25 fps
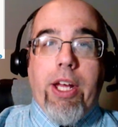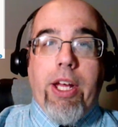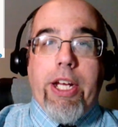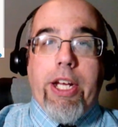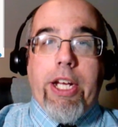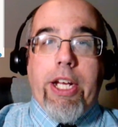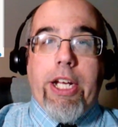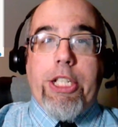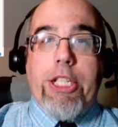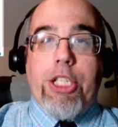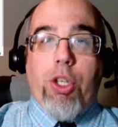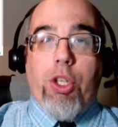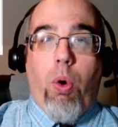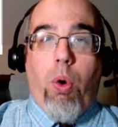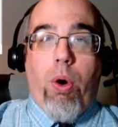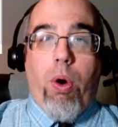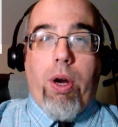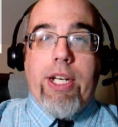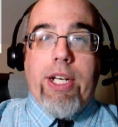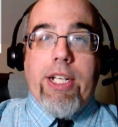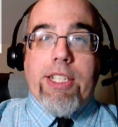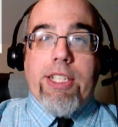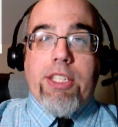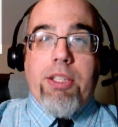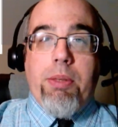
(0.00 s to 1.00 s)
Each
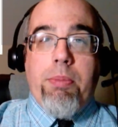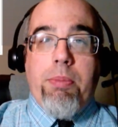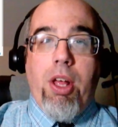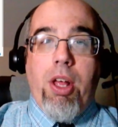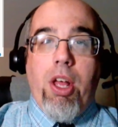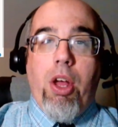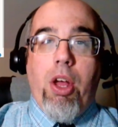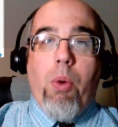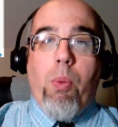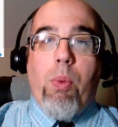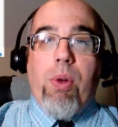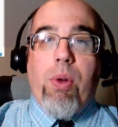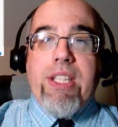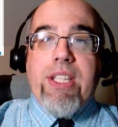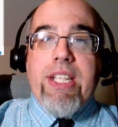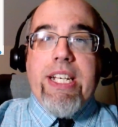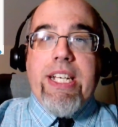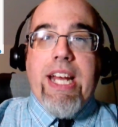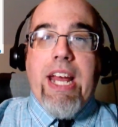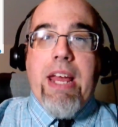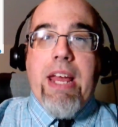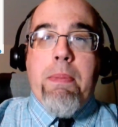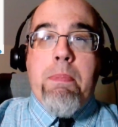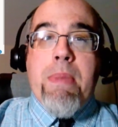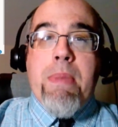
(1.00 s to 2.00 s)
organism will
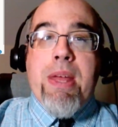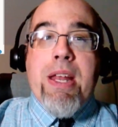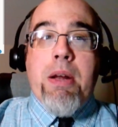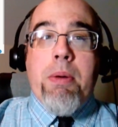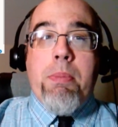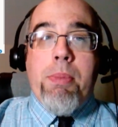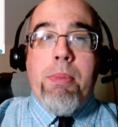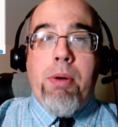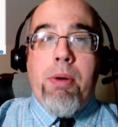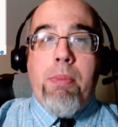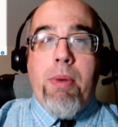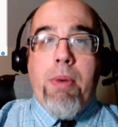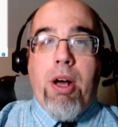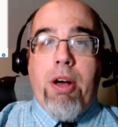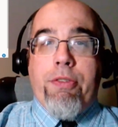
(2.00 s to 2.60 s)
need a minimum